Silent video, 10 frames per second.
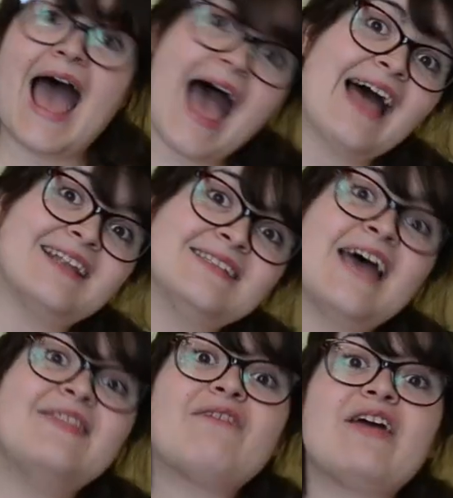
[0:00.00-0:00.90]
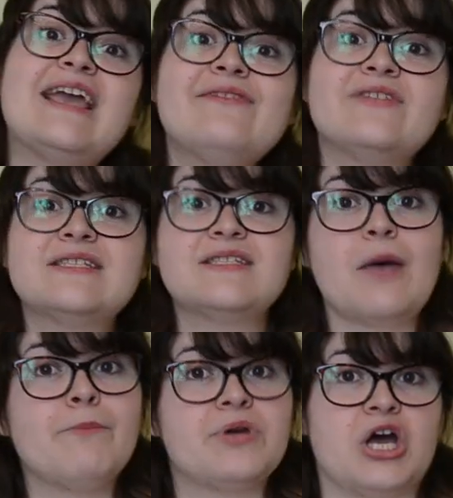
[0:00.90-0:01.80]
and there are even
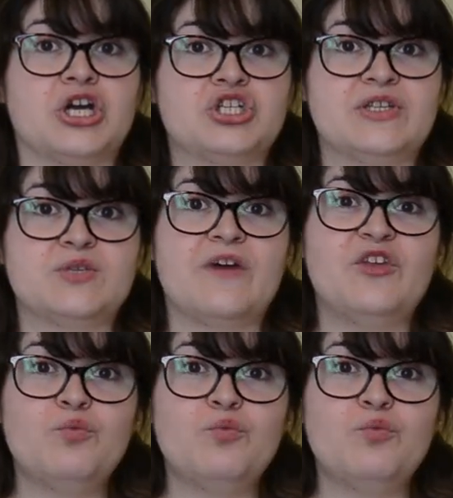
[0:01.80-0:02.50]
some productions where the